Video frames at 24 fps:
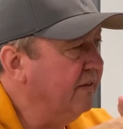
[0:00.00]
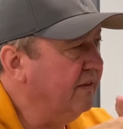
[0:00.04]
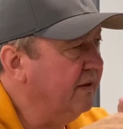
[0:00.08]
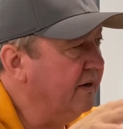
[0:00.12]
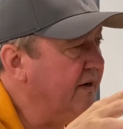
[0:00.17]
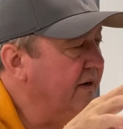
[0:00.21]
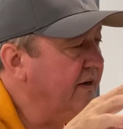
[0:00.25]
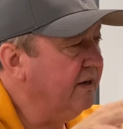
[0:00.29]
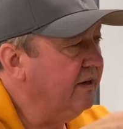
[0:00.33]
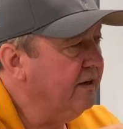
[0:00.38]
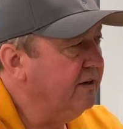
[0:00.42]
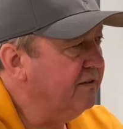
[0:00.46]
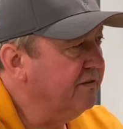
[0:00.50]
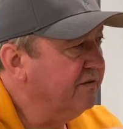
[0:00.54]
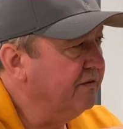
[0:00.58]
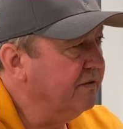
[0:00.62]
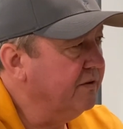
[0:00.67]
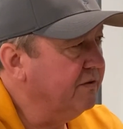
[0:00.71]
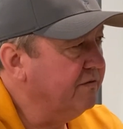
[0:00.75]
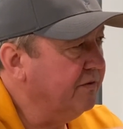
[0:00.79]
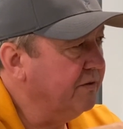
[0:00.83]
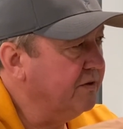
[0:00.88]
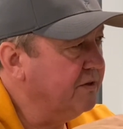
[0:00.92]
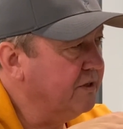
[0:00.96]
that any
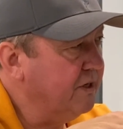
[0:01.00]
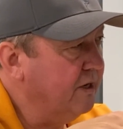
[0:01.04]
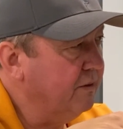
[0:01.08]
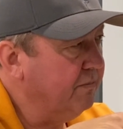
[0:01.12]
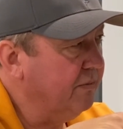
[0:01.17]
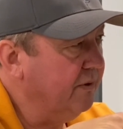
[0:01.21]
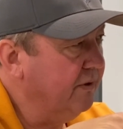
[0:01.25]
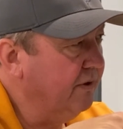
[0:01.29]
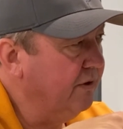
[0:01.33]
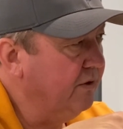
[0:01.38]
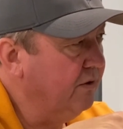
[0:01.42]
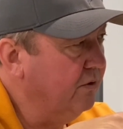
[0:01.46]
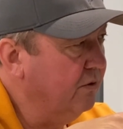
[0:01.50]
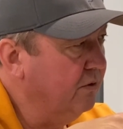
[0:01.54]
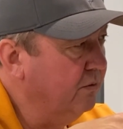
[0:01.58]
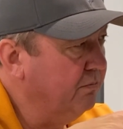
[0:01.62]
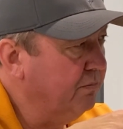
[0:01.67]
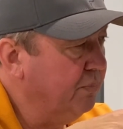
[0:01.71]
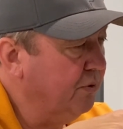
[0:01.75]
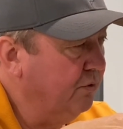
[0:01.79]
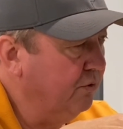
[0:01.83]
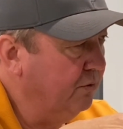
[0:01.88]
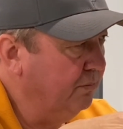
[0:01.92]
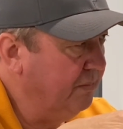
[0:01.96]
different, for example, in your
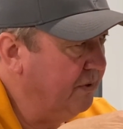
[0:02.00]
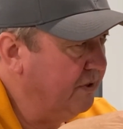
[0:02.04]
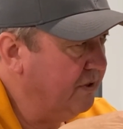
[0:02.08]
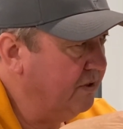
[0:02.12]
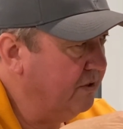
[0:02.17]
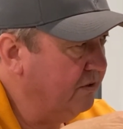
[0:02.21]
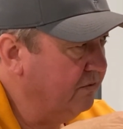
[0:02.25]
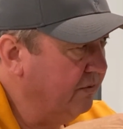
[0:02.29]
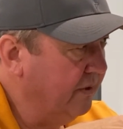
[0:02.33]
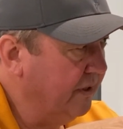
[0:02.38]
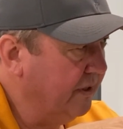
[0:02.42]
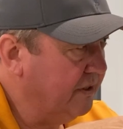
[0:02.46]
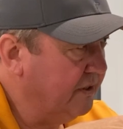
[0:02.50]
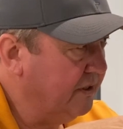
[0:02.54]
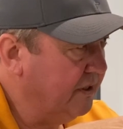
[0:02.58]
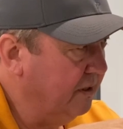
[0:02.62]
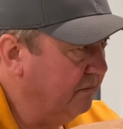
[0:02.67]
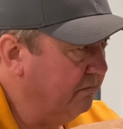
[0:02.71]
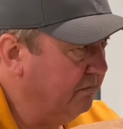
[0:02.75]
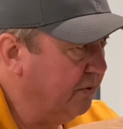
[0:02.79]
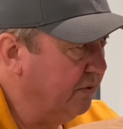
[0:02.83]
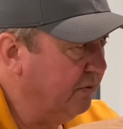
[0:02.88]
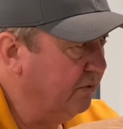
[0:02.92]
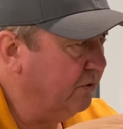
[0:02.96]
pool business,
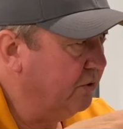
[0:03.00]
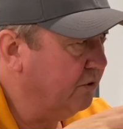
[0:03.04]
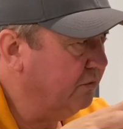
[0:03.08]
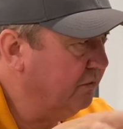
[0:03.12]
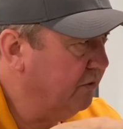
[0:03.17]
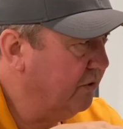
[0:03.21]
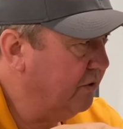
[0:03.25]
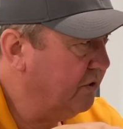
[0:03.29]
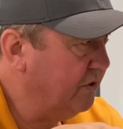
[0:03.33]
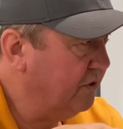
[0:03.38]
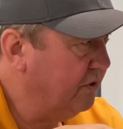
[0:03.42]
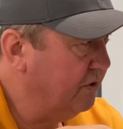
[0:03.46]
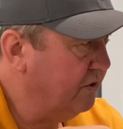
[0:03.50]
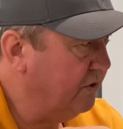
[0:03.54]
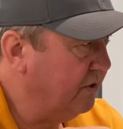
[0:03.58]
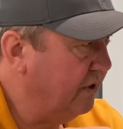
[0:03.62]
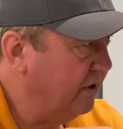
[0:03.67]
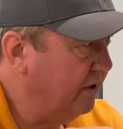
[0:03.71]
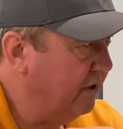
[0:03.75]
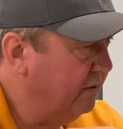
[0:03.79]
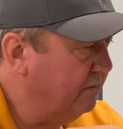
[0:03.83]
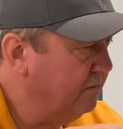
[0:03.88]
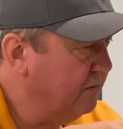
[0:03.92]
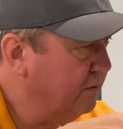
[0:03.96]
Renxtend Pools, versus your
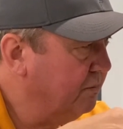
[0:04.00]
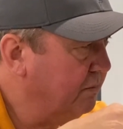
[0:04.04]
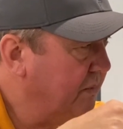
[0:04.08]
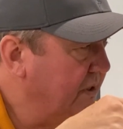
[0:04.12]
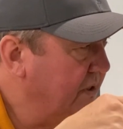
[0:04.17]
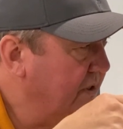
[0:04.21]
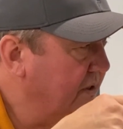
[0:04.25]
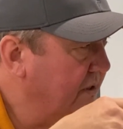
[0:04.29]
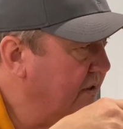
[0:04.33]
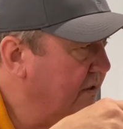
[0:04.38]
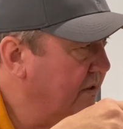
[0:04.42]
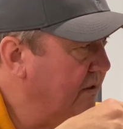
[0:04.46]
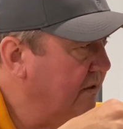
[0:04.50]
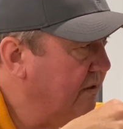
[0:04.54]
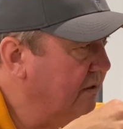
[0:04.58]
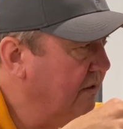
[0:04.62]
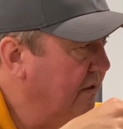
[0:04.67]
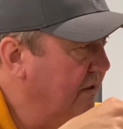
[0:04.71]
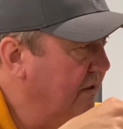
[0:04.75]
homes business?